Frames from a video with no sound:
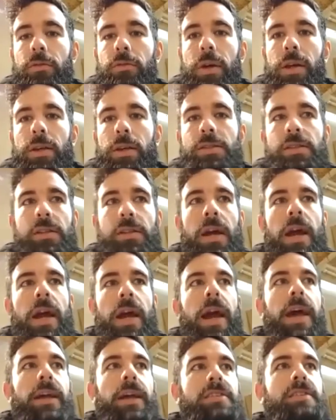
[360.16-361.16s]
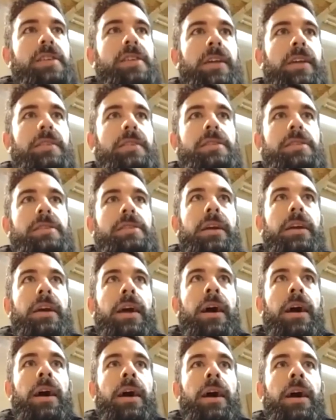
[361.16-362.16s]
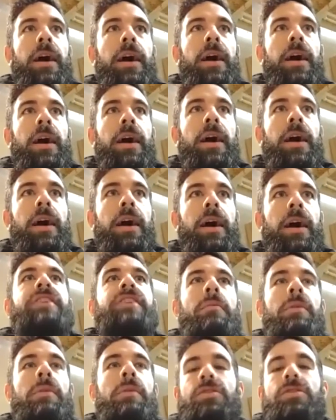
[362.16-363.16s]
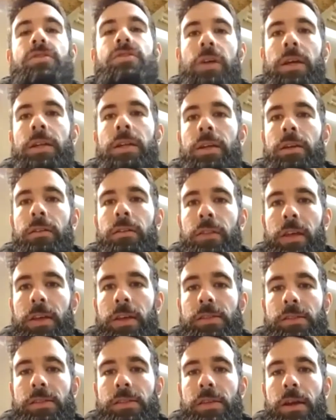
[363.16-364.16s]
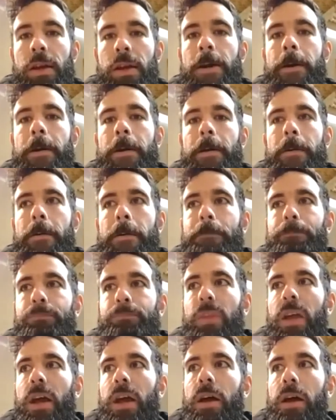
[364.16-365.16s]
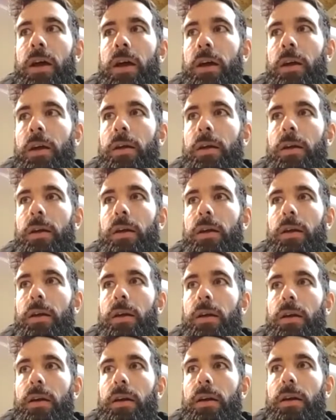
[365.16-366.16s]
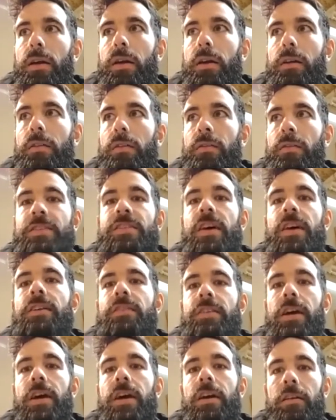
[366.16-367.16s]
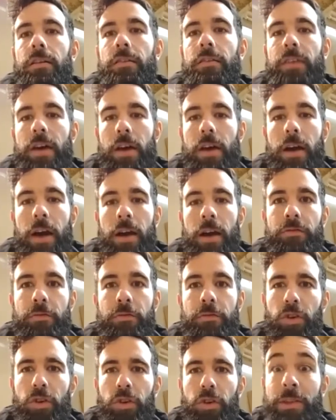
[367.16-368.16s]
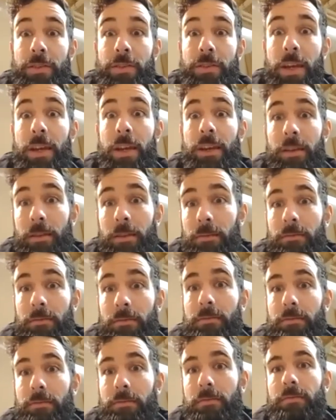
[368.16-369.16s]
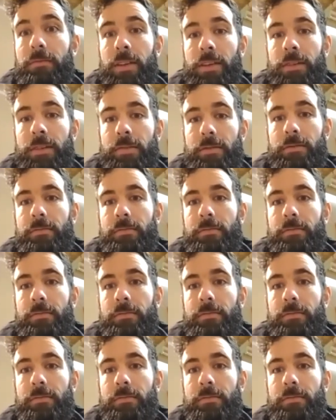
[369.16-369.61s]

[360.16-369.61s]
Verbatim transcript: waste. It's mm. it's like a way of demonstrating this uh, this idea that I've sort of been taken this